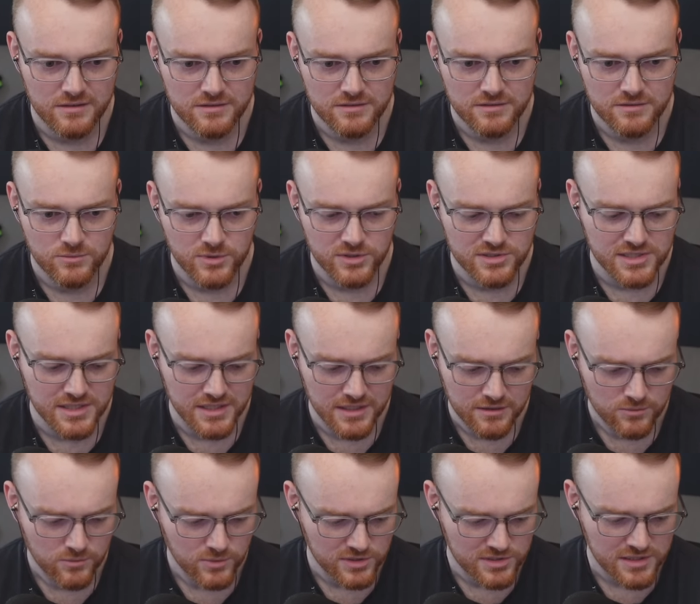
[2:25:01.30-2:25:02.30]
We'll see.
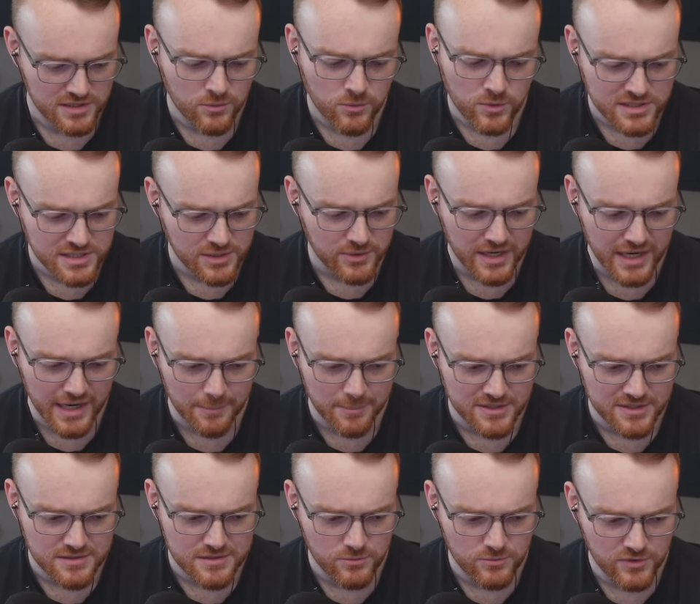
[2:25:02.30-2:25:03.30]
We'll see, we'll see what
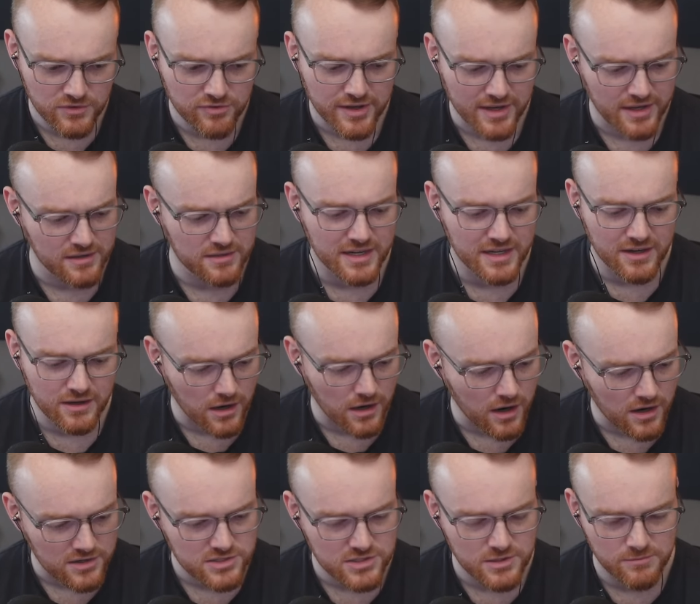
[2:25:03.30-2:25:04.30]
happens. We've got... There
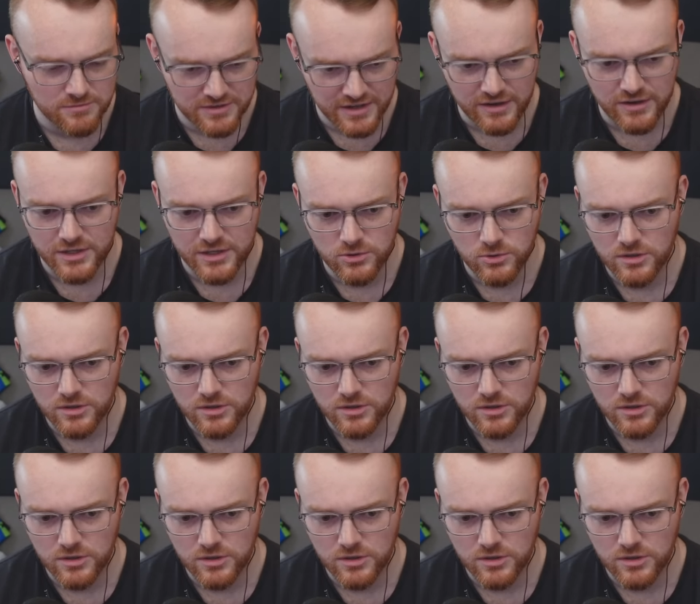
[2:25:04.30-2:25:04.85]
are some very cool